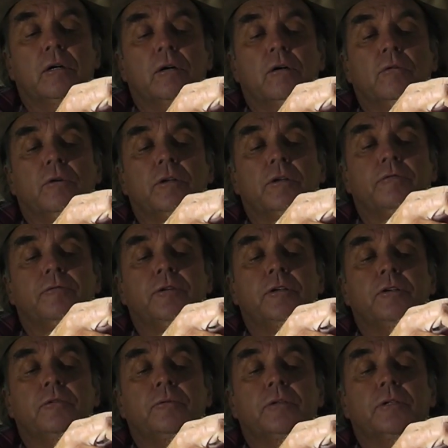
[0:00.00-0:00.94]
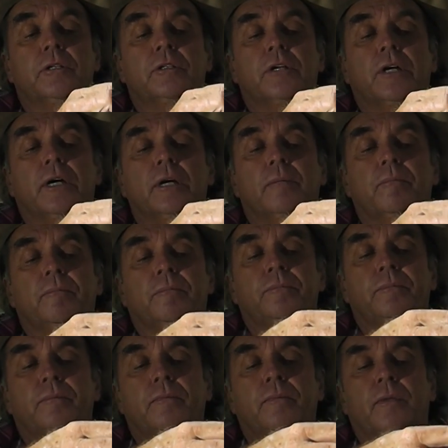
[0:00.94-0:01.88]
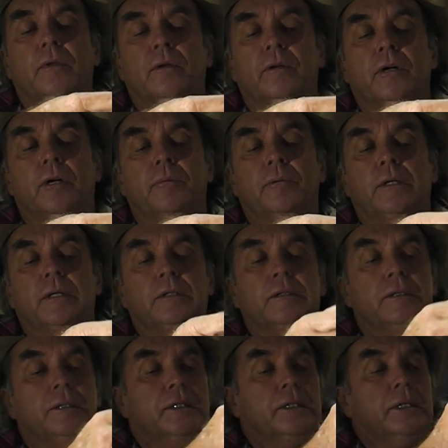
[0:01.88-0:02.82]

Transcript: when you're finished with the tape. I hope you can see